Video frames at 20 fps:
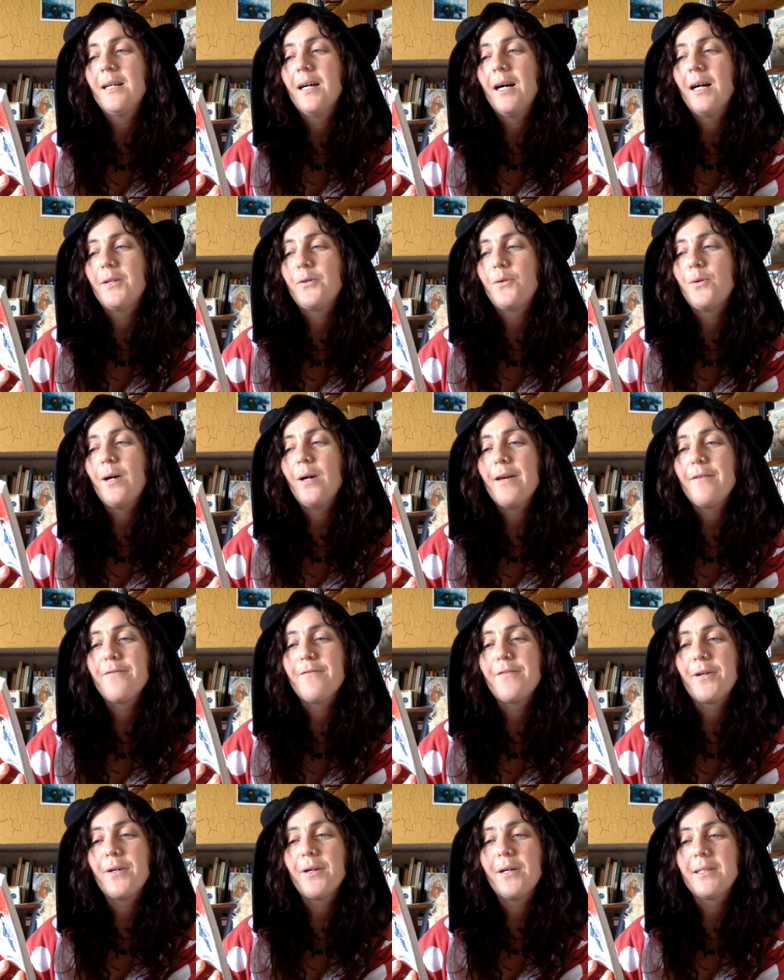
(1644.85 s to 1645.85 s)
I'd quite
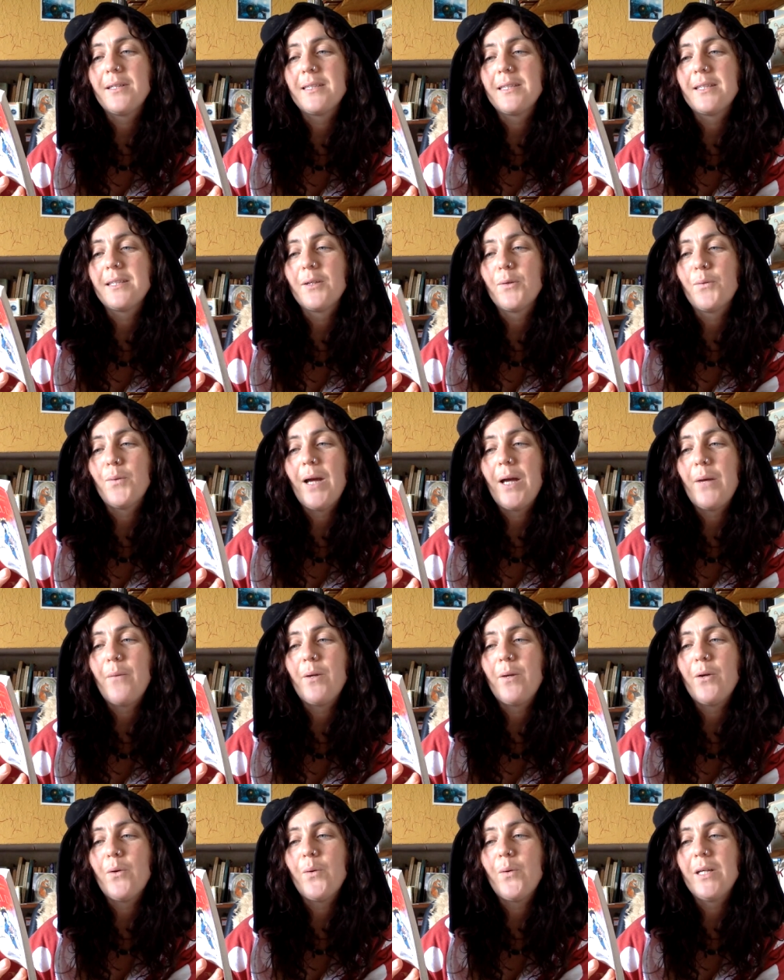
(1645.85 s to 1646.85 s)
forgotten the way
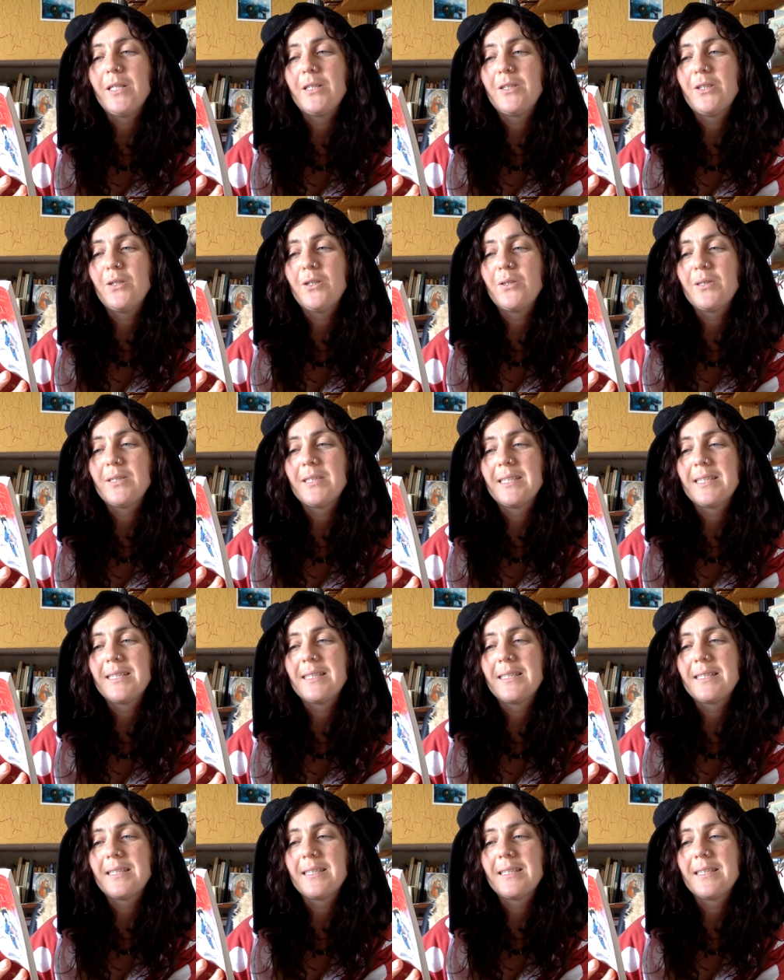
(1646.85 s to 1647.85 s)
we always used to
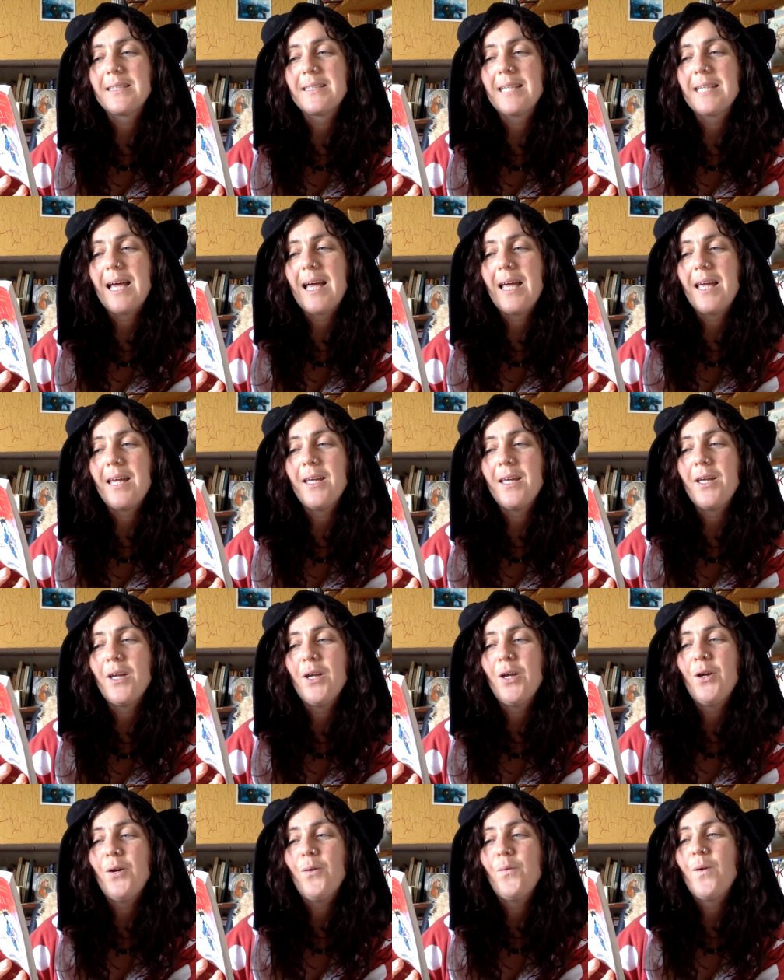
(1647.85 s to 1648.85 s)
say,
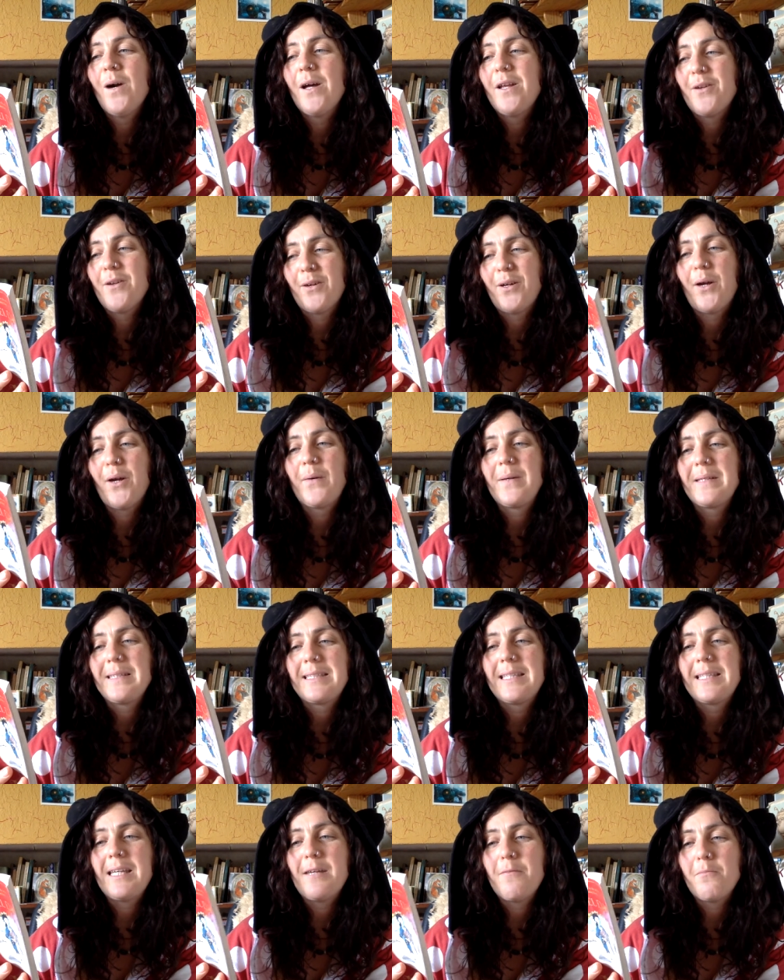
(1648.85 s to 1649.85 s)
Why not go and
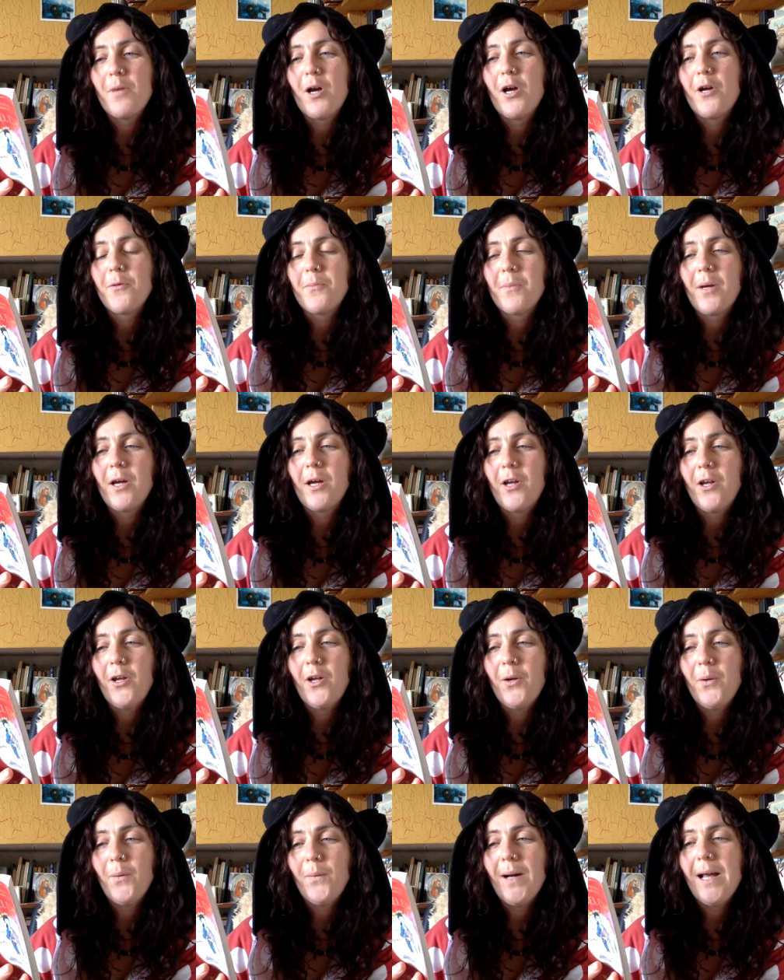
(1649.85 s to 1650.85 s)
see Momo?
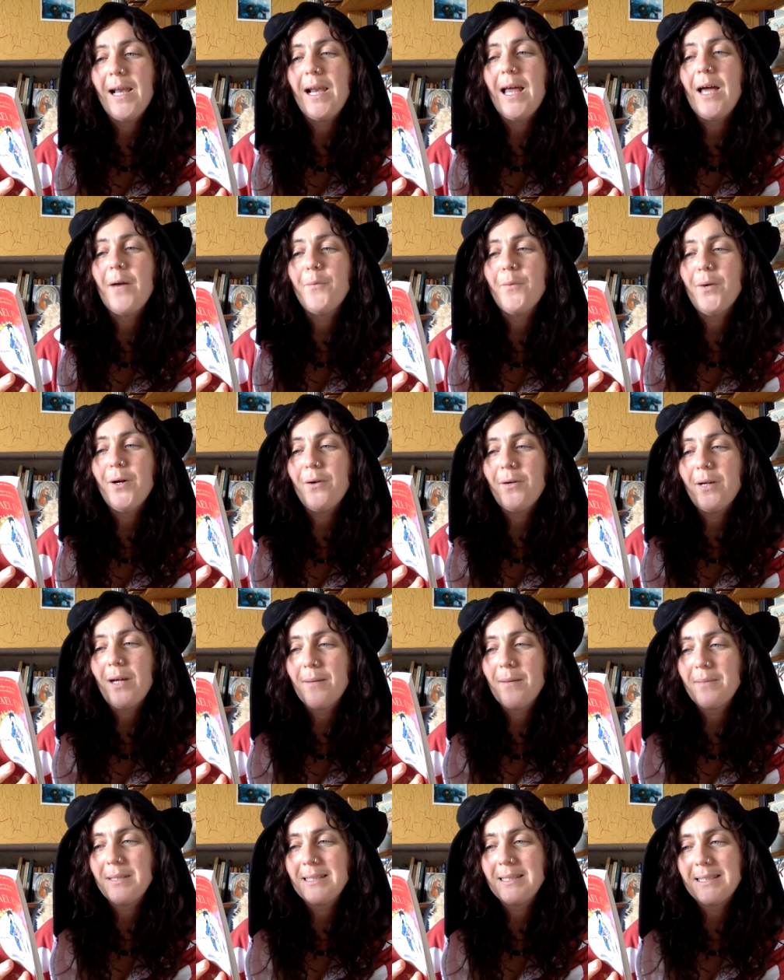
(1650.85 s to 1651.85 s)
Well, I will
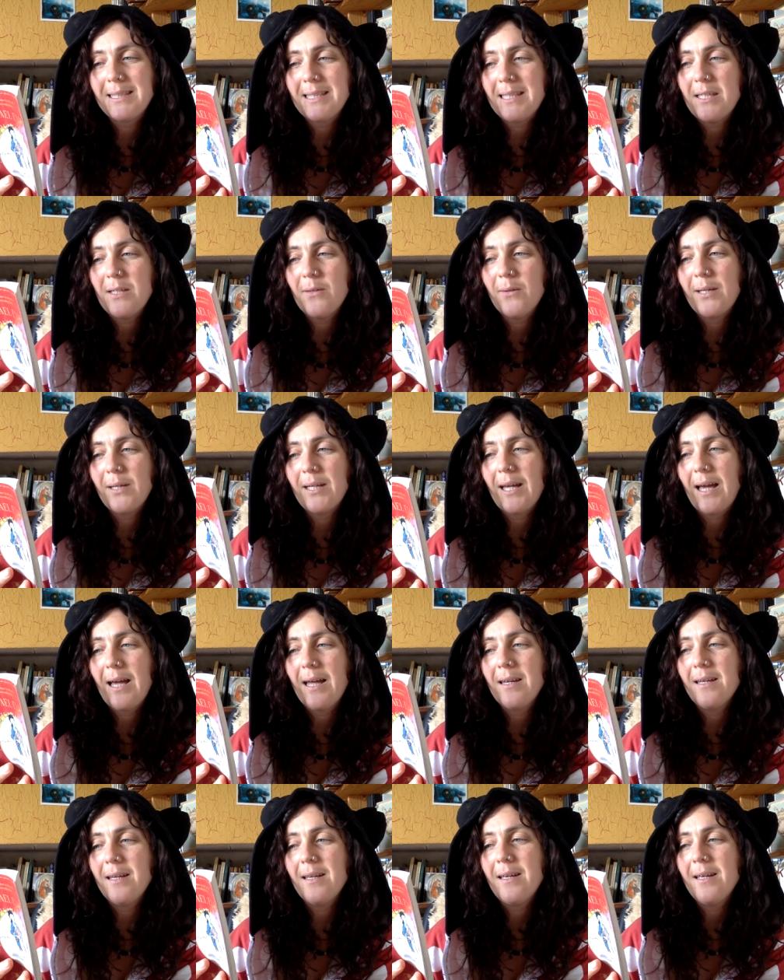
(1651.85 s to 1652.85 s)
come and see you
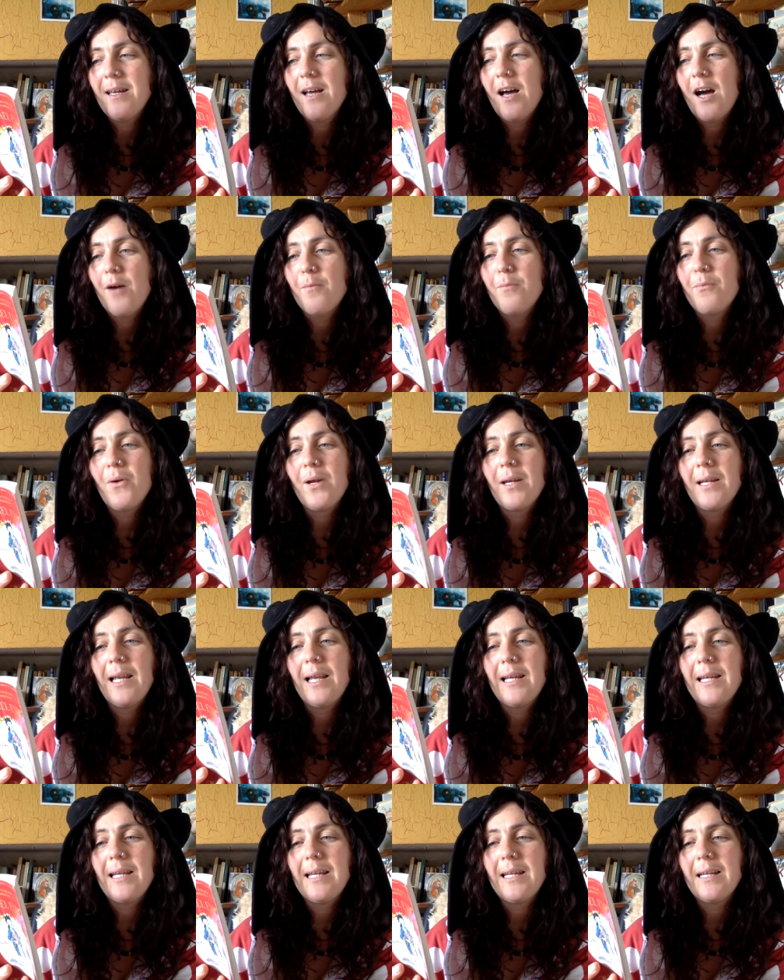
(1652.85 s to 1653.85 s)
again. I'll bring
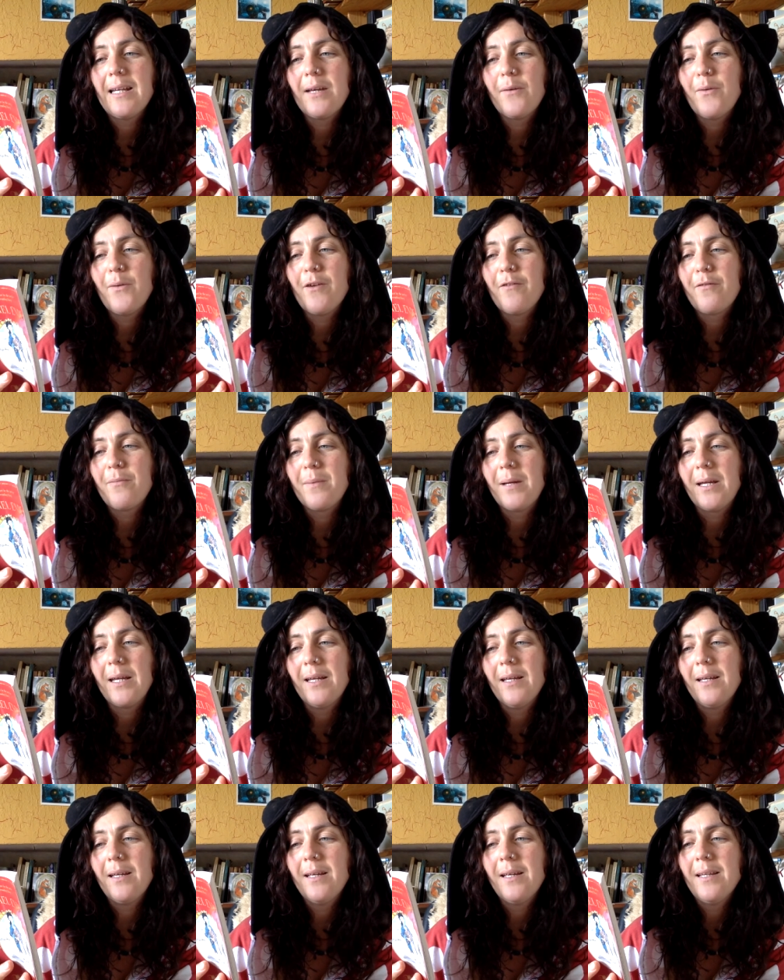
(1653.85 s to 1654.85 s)
Lelina with
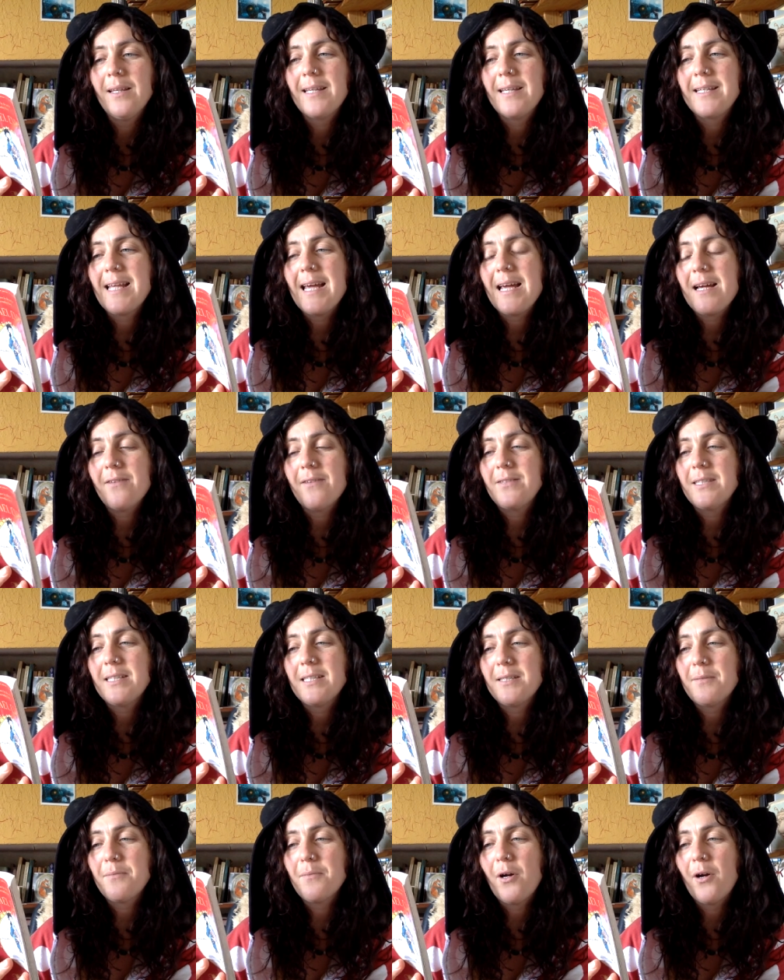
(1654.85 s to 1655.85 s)
me. The day after
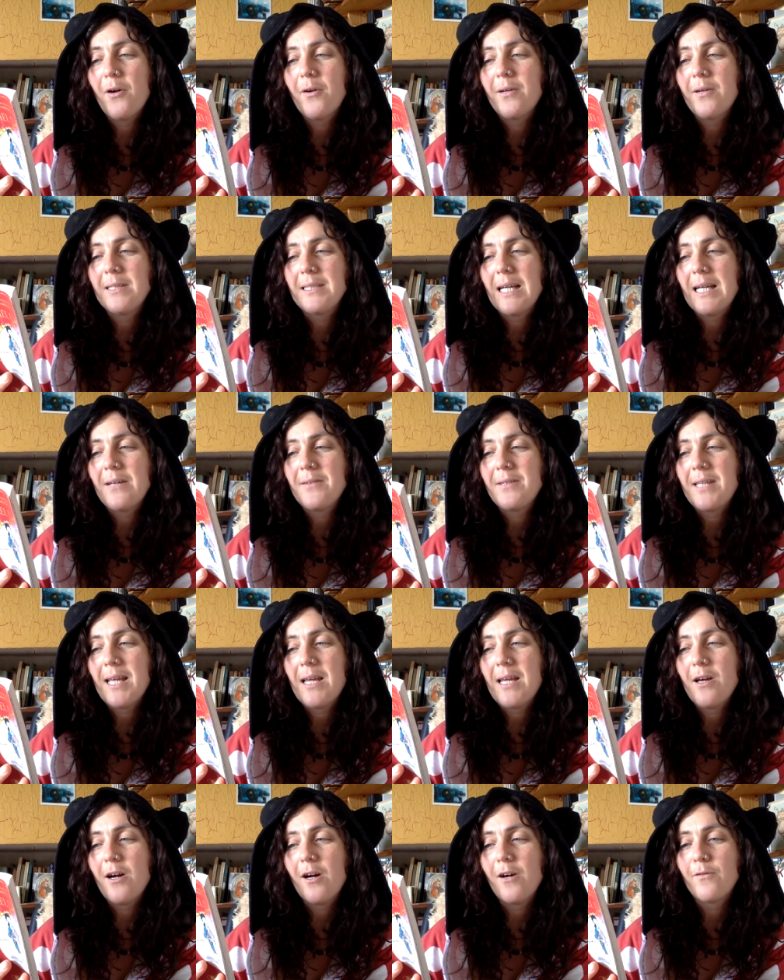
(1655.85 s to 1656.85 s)
tomorrow is our
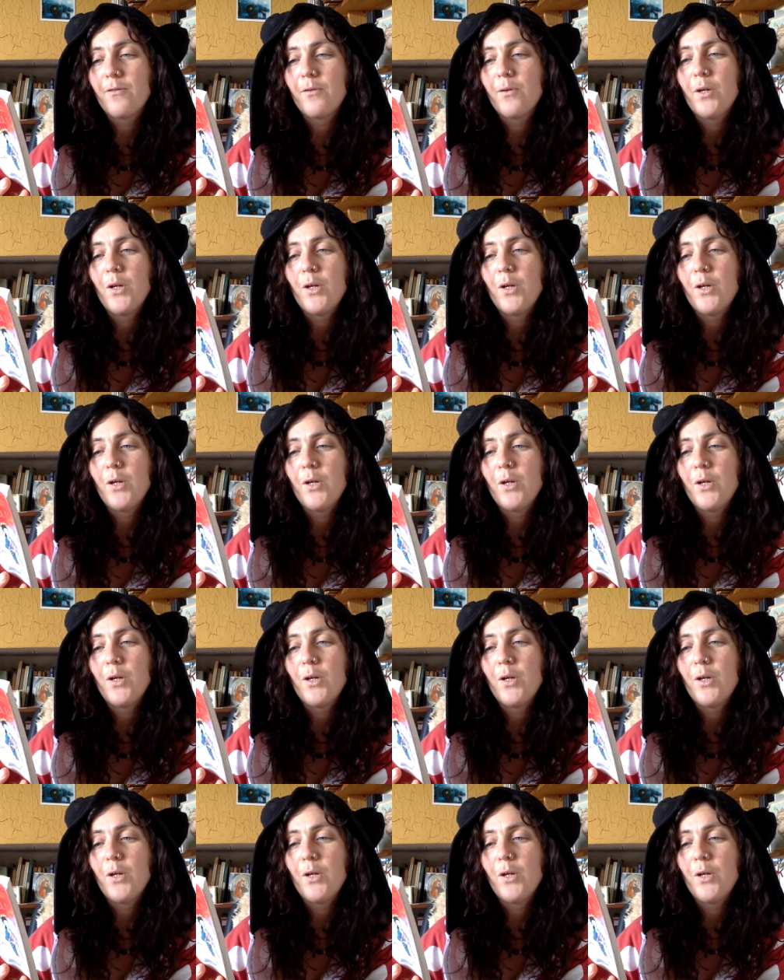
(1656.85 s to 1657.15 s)
day off.